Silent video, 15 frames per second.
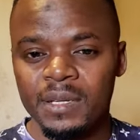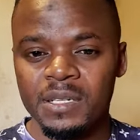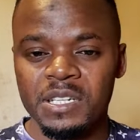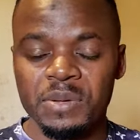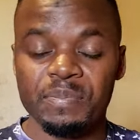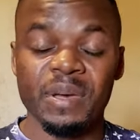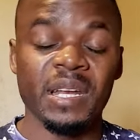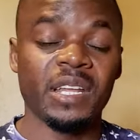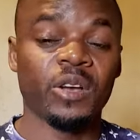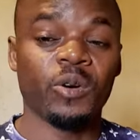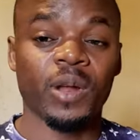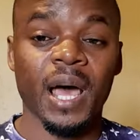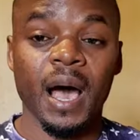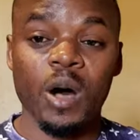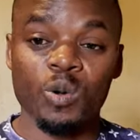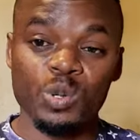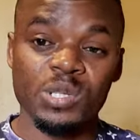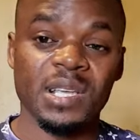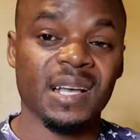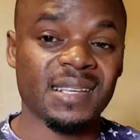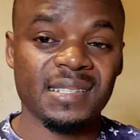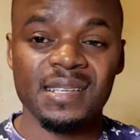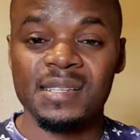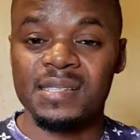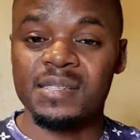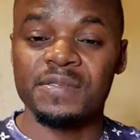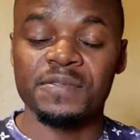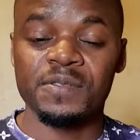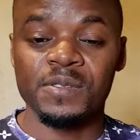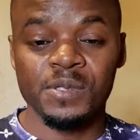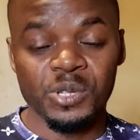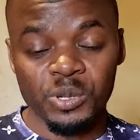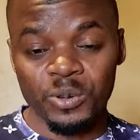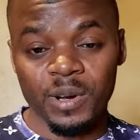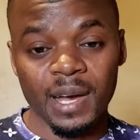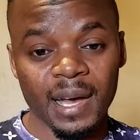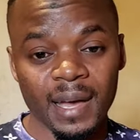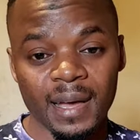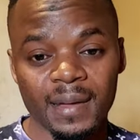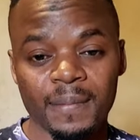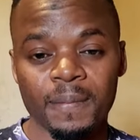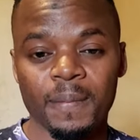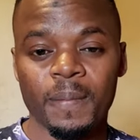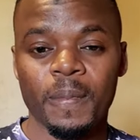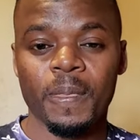depending on how successful you are